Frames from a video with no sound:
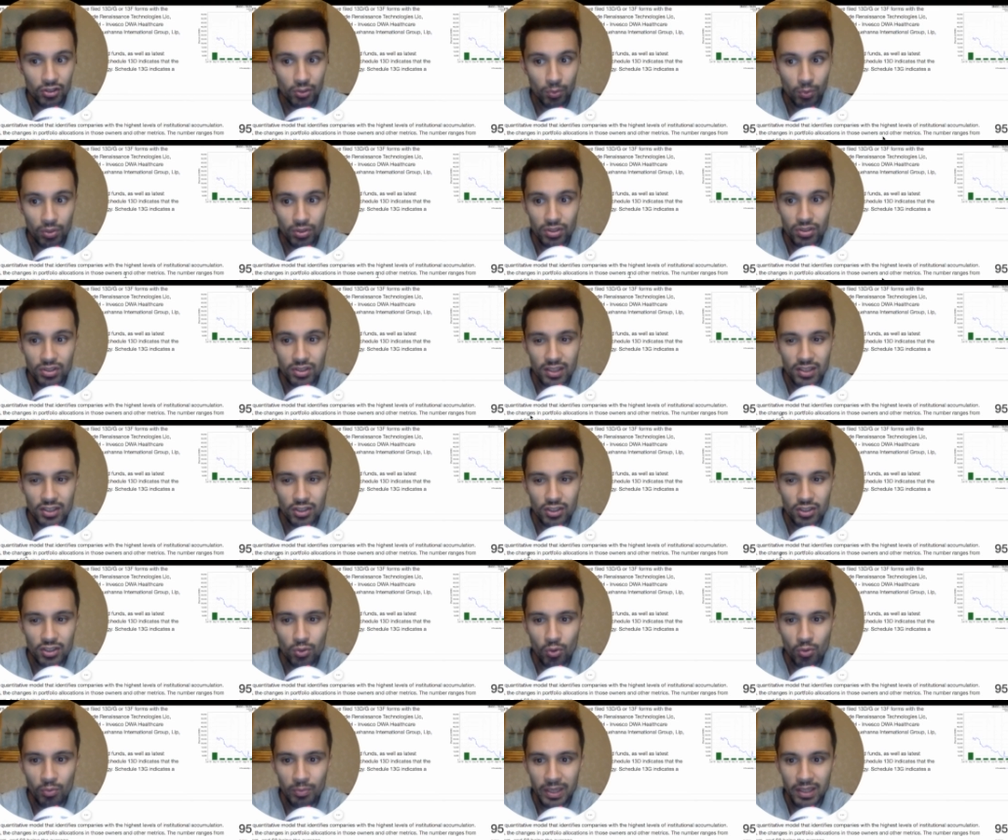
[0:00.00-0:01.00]
So what does this
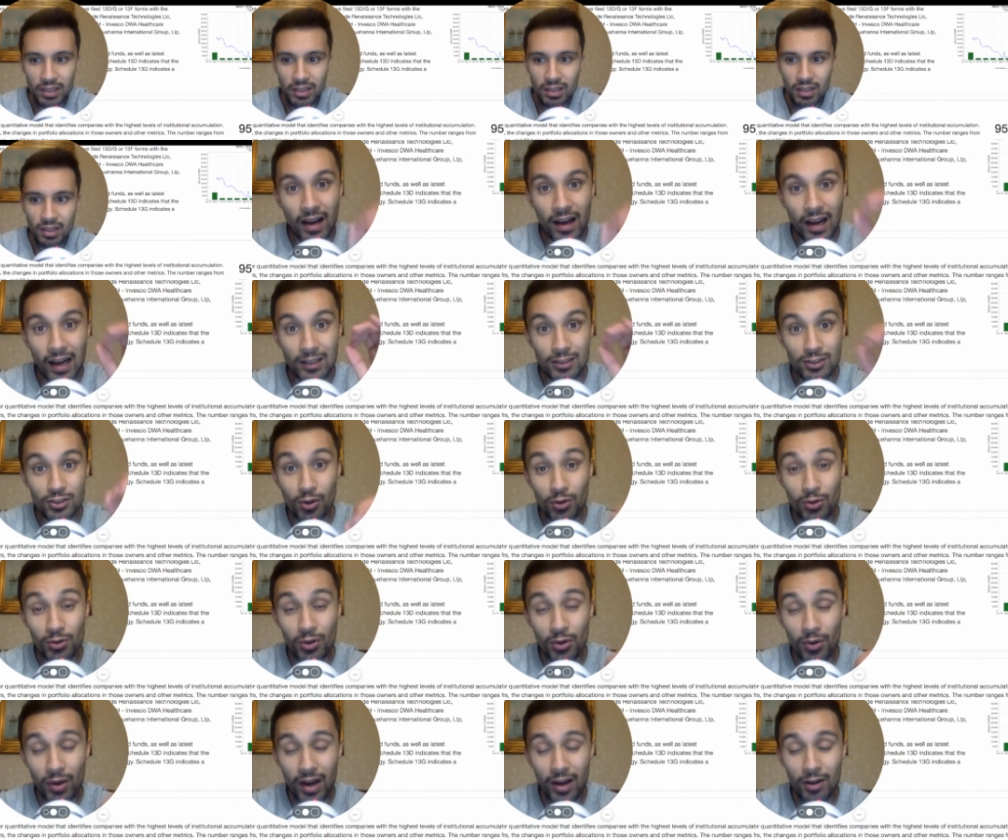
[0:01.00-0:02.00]
score mean? I
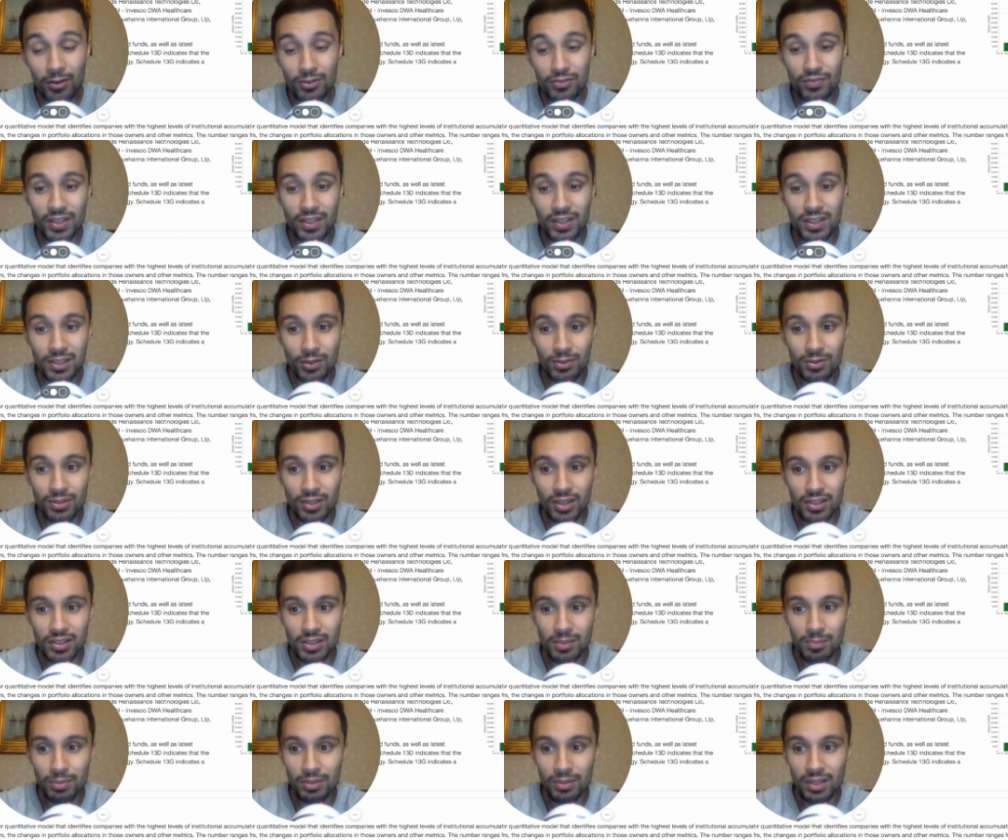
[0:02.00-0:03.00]
don't know how Fintel
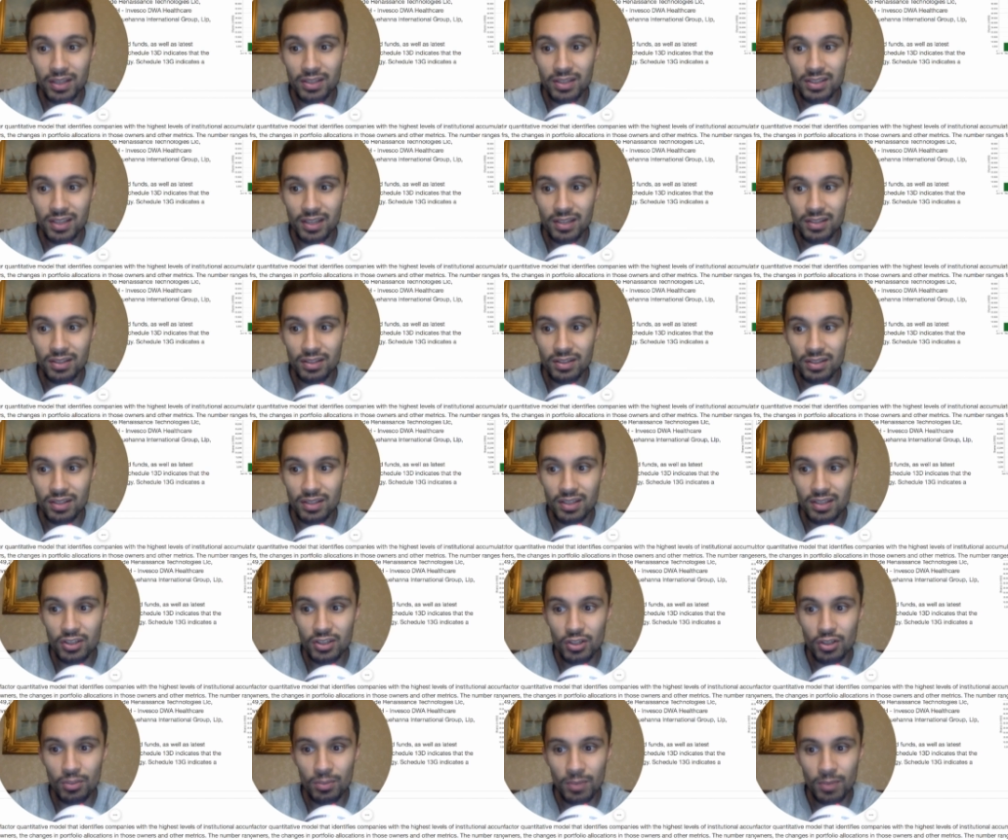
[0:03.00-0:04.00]
does it, but they said that this
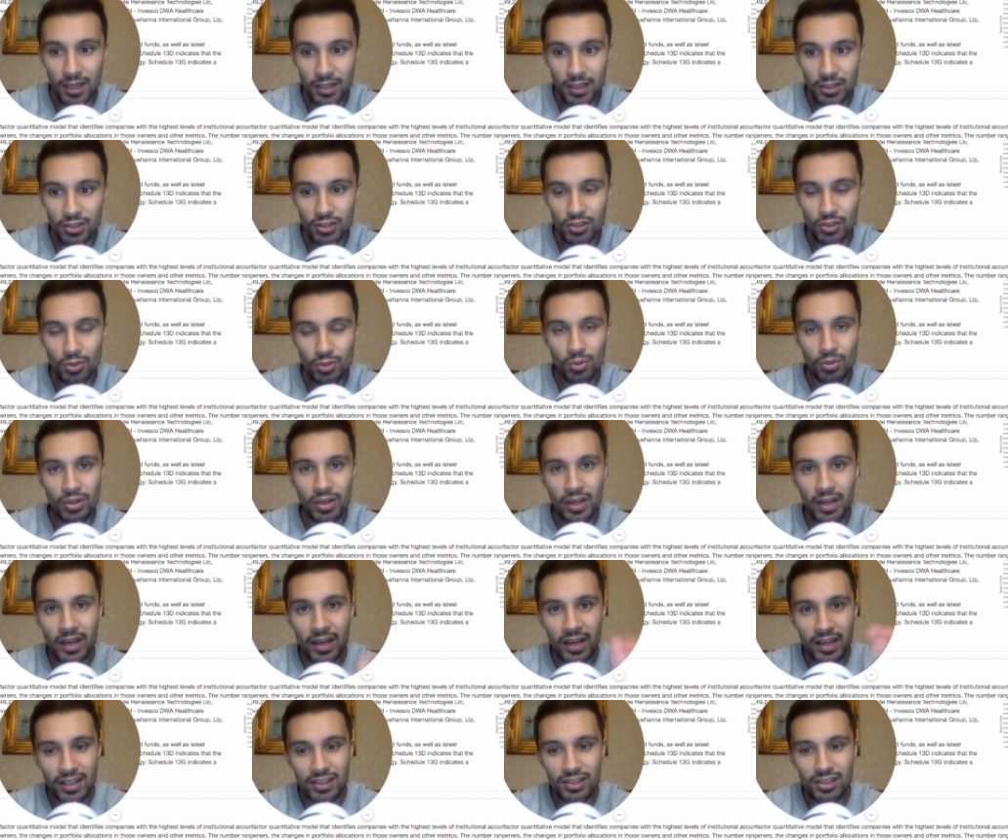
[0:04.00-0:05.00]
accumulation score
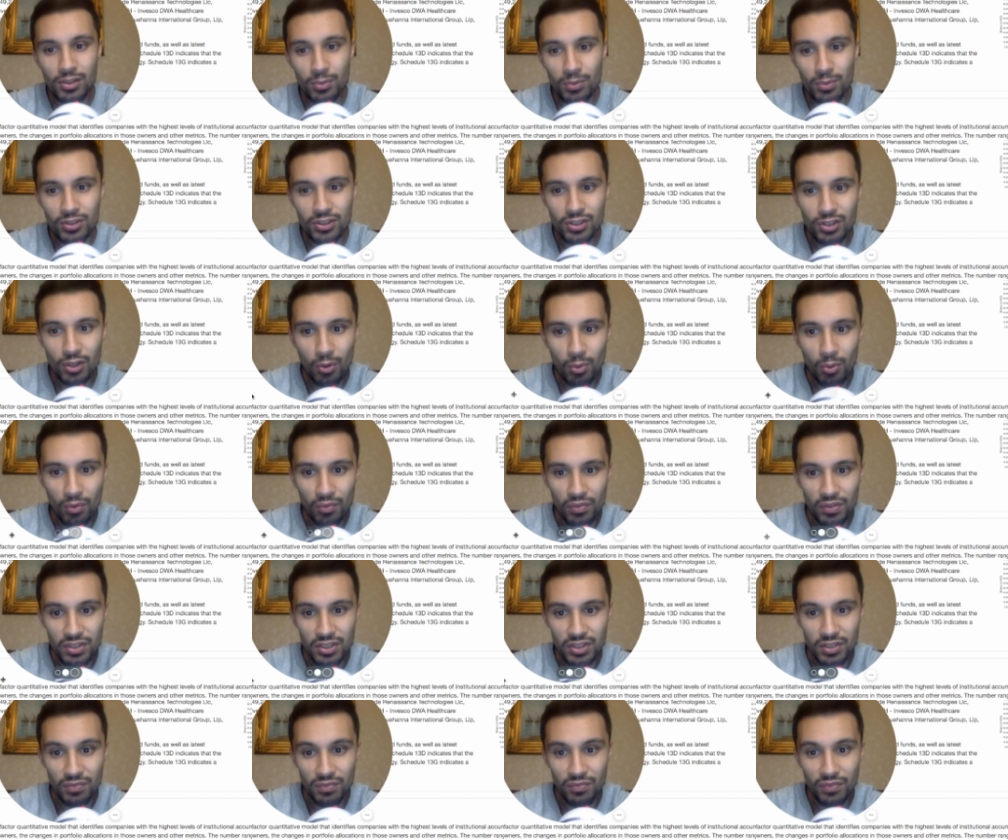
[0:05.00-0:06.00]
is the result of
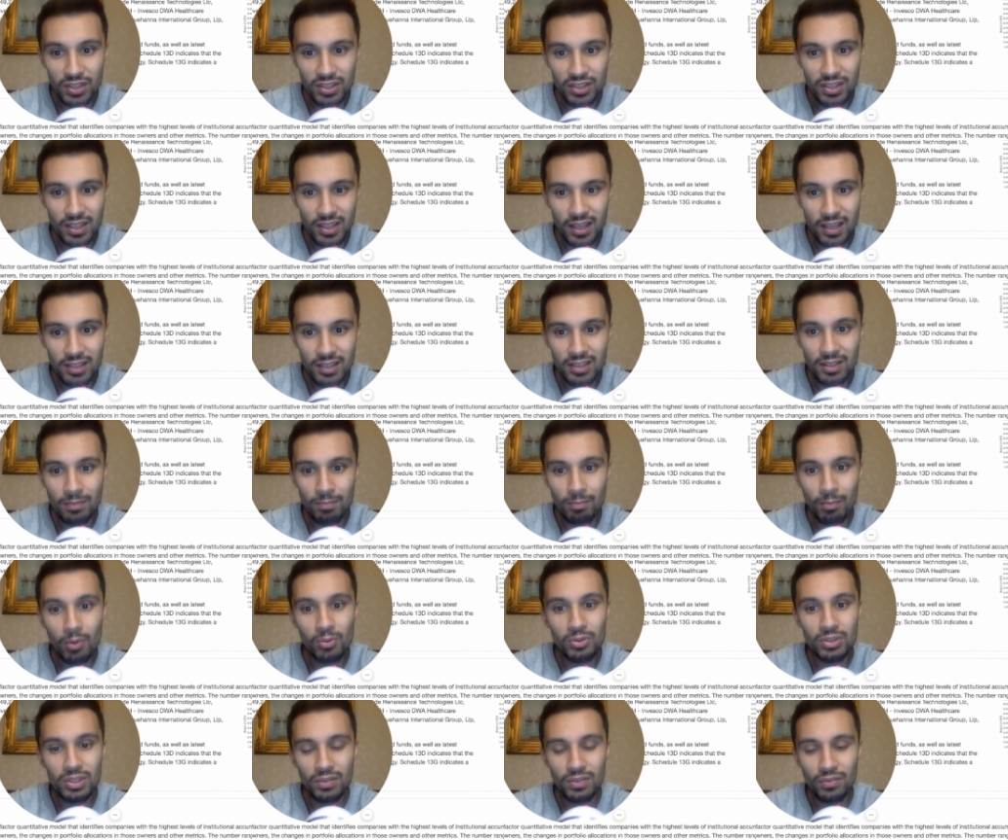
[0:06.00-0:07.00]
a sophisticated
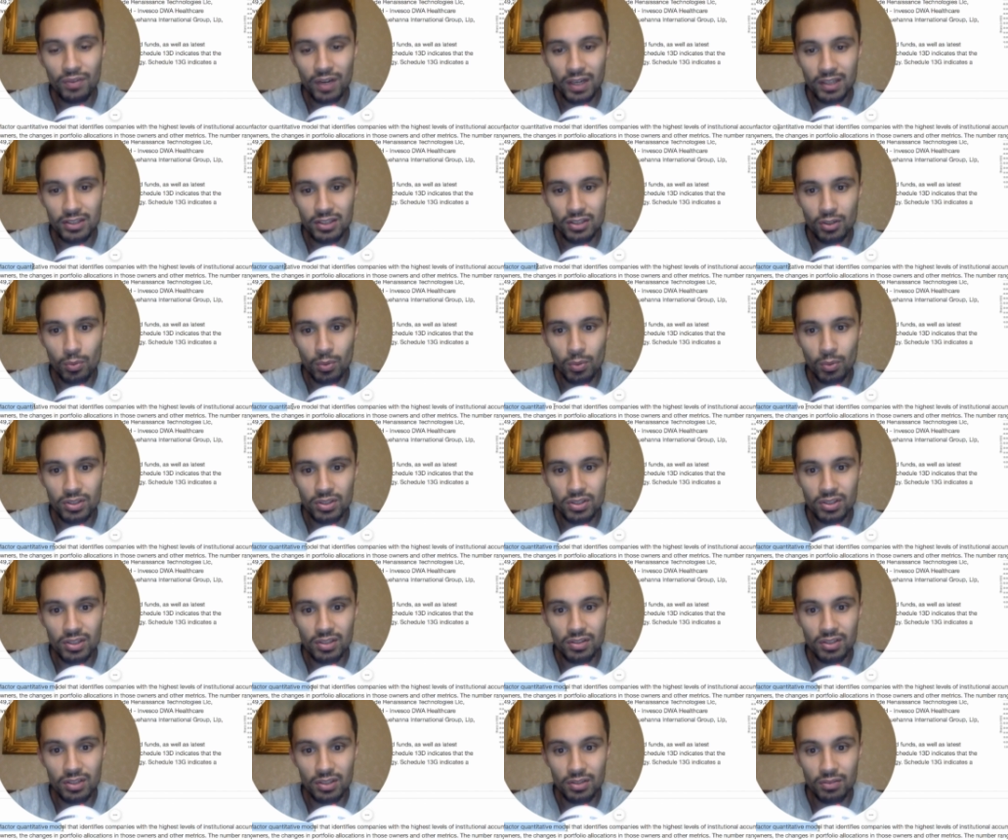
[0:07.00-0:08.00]
multi-factor
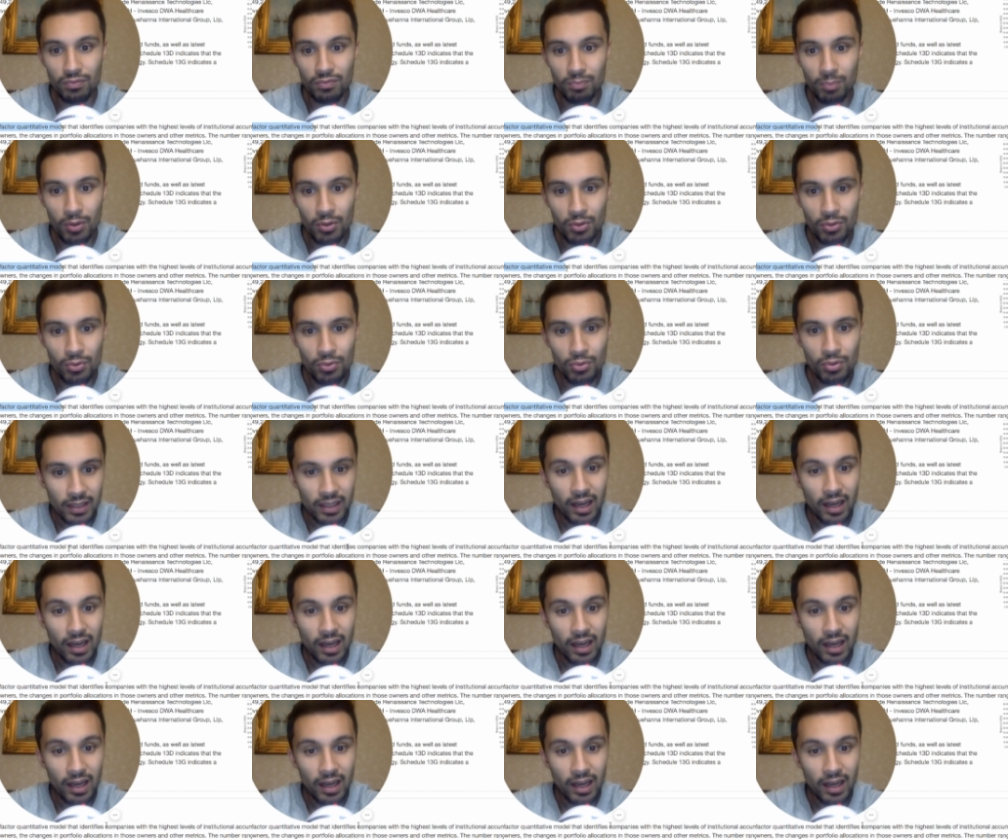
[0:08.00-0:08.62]
quantitative model.